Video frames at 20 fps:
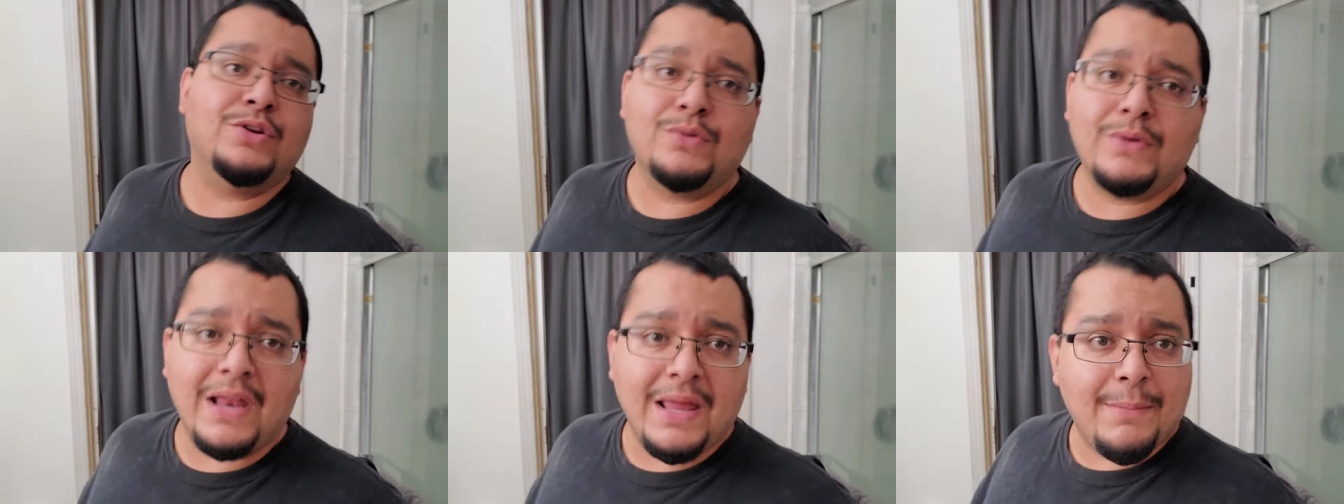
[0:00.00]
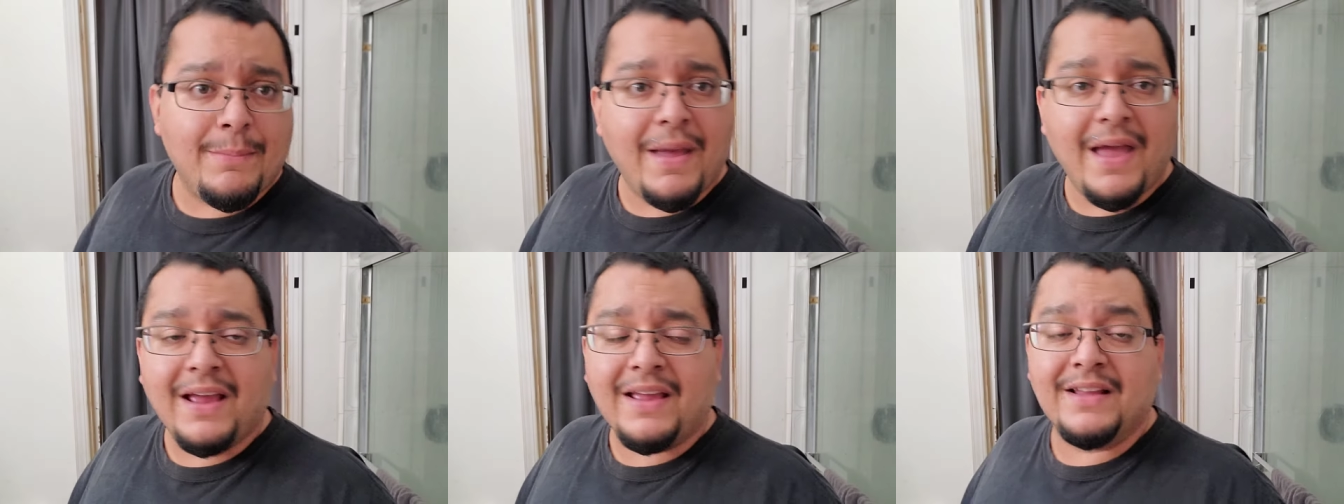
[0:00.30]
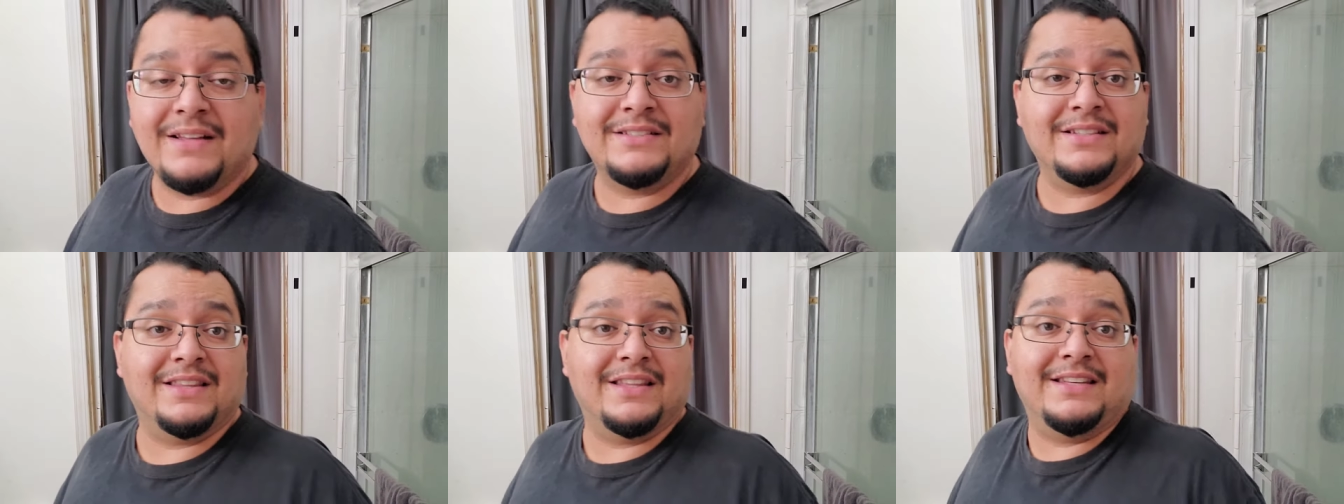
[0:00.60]
Yulay back
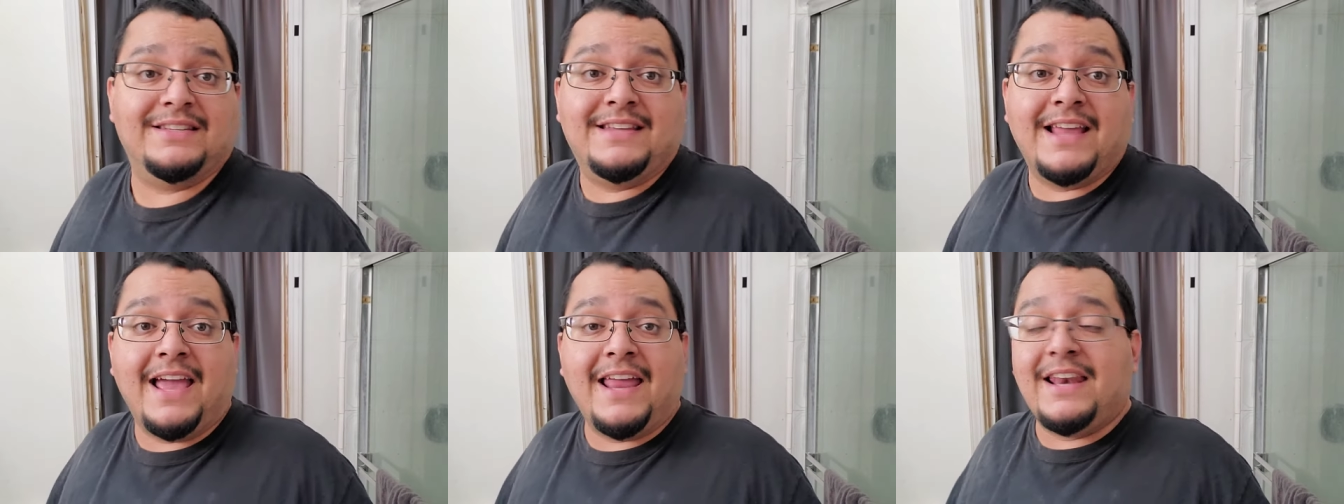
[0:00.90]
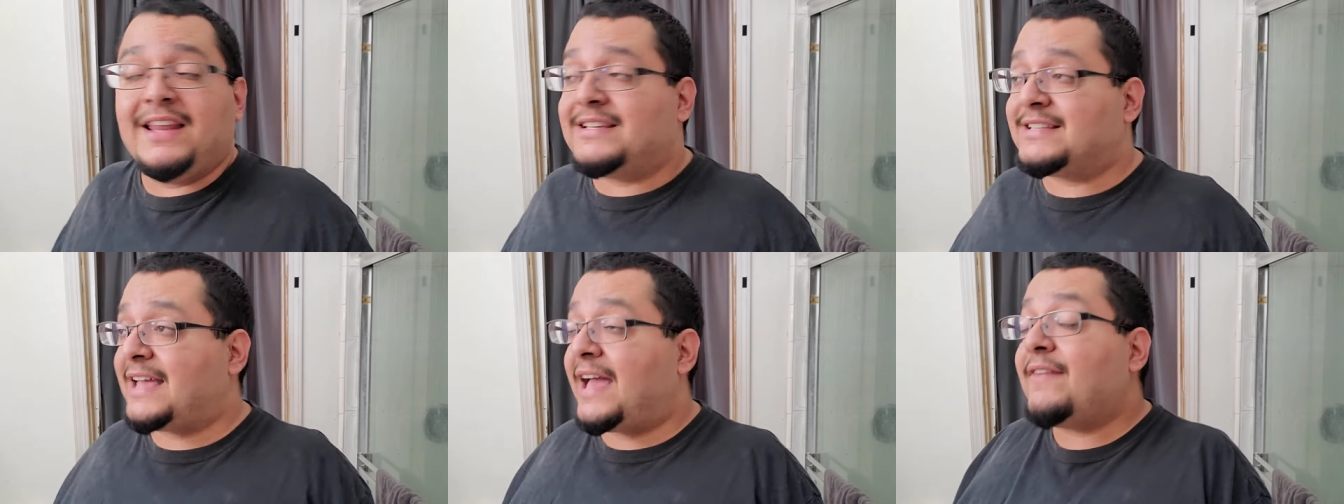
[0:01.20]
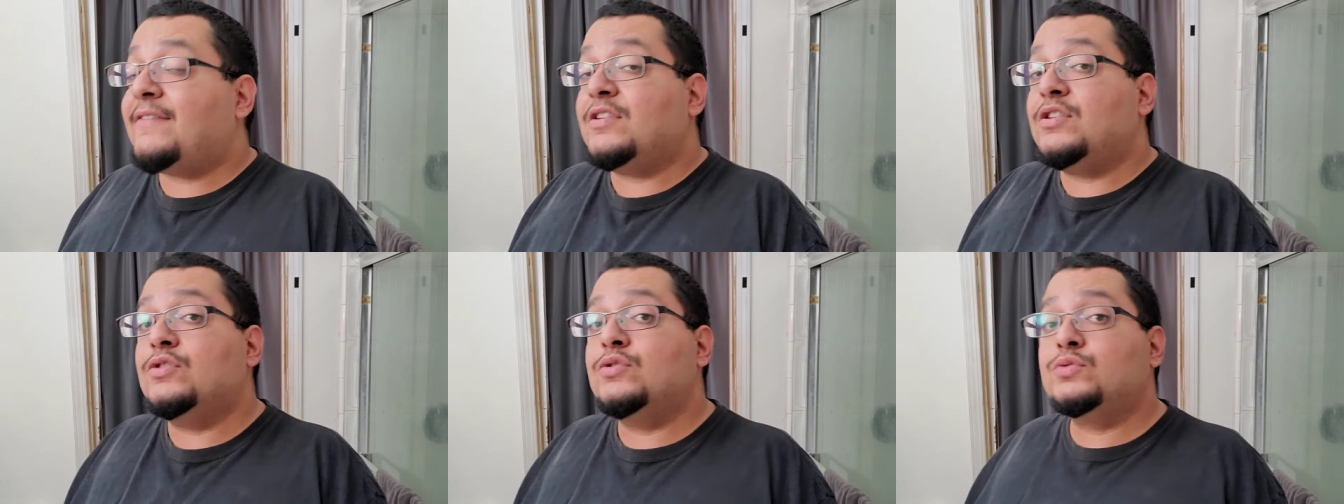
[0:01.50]
into the den because I
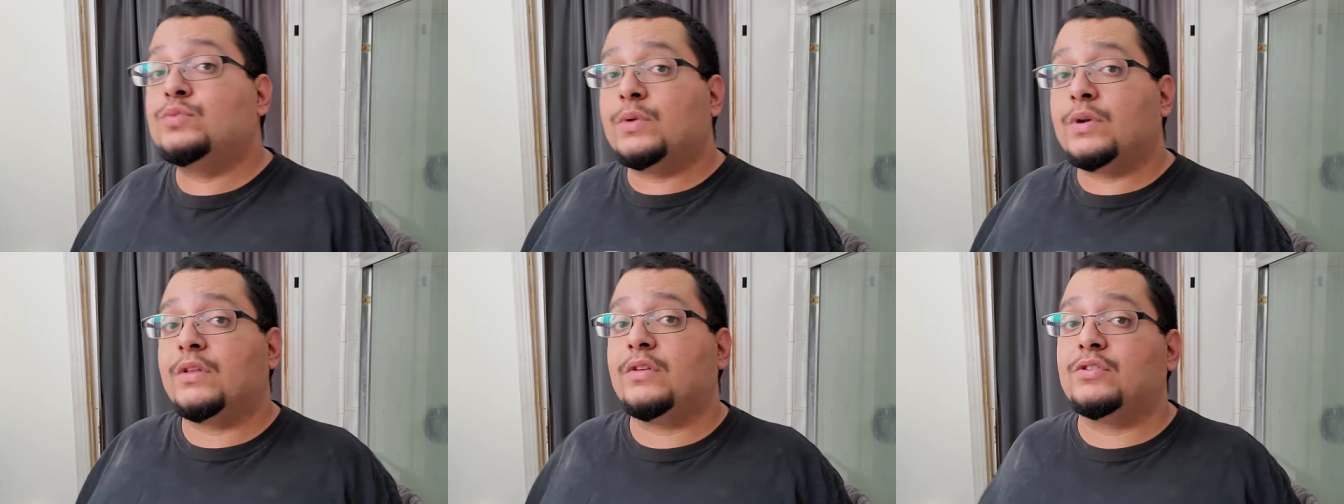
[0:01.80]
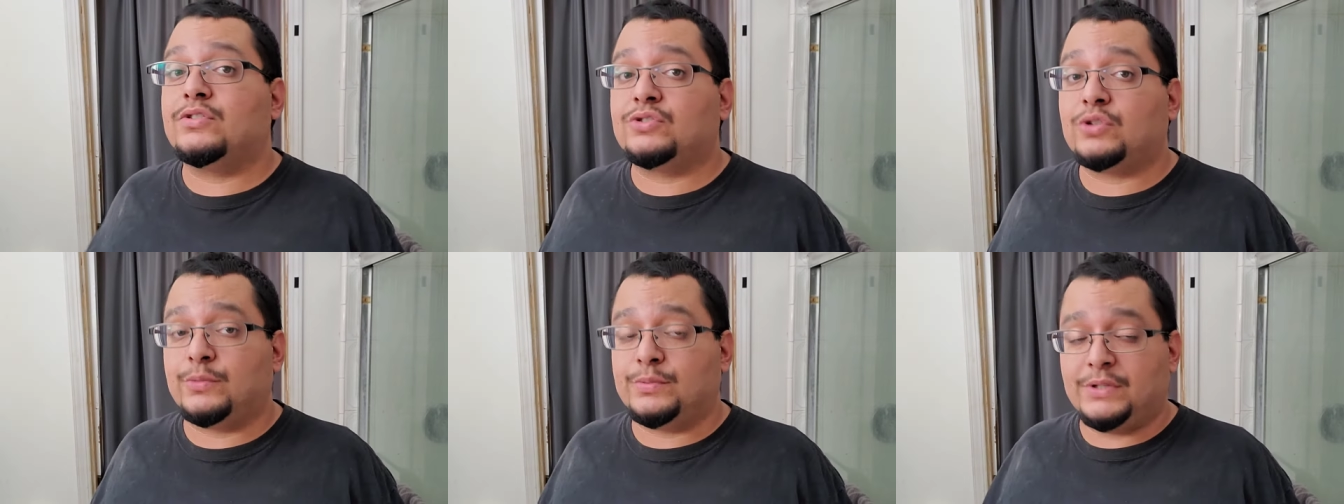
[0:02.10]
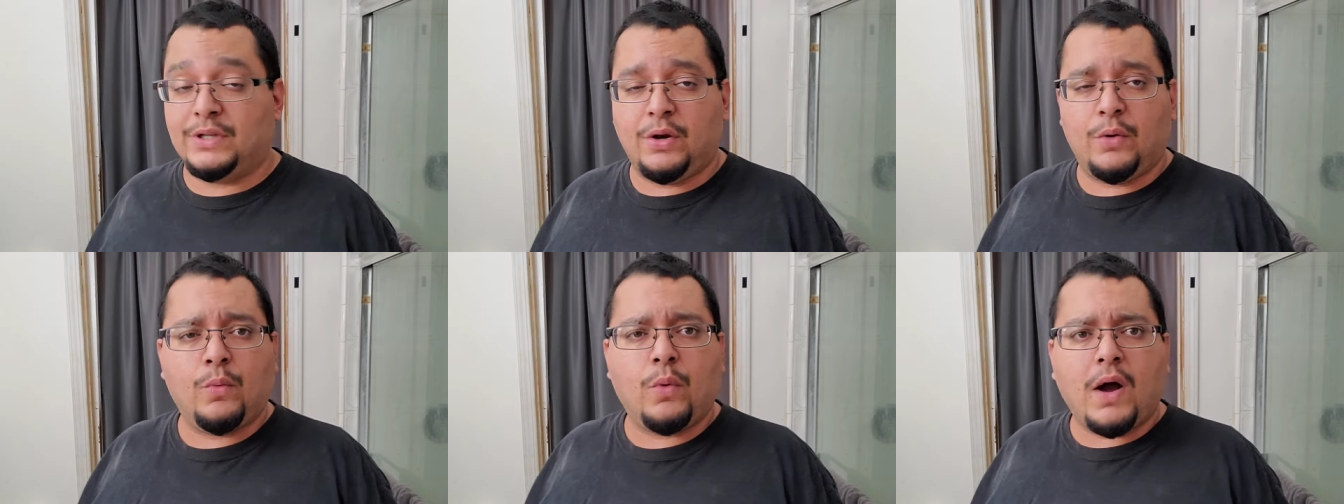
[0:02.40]
haven't used one of their
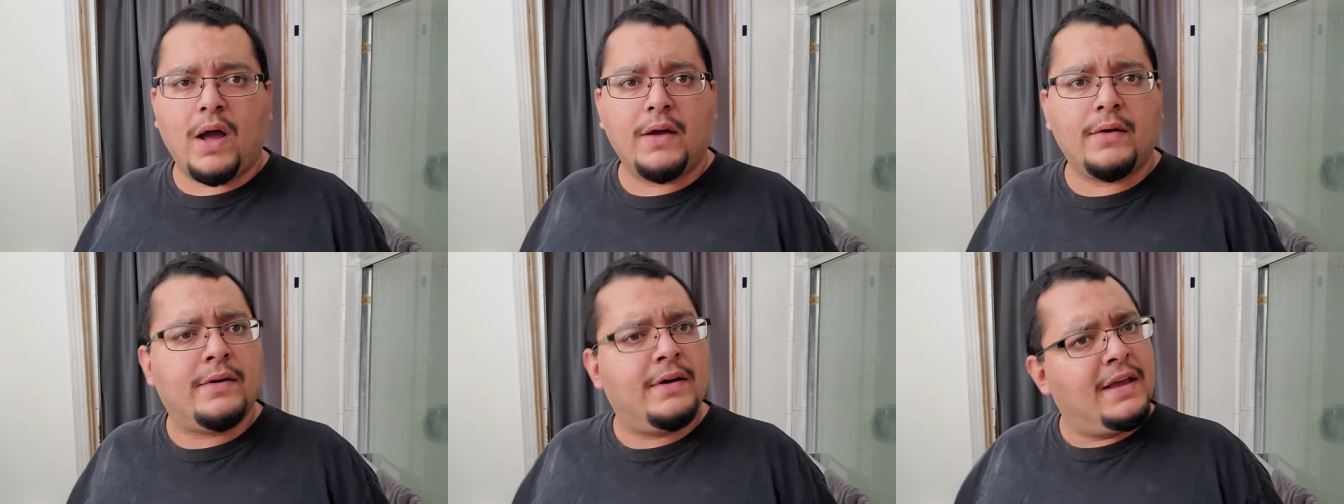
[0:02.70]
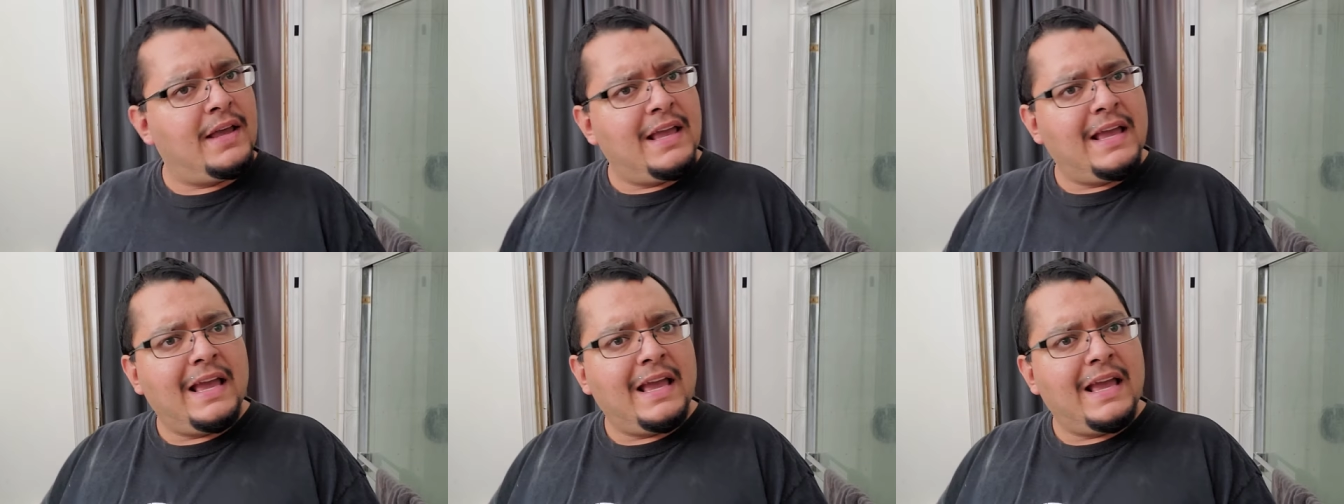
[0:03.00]
soaps in a while.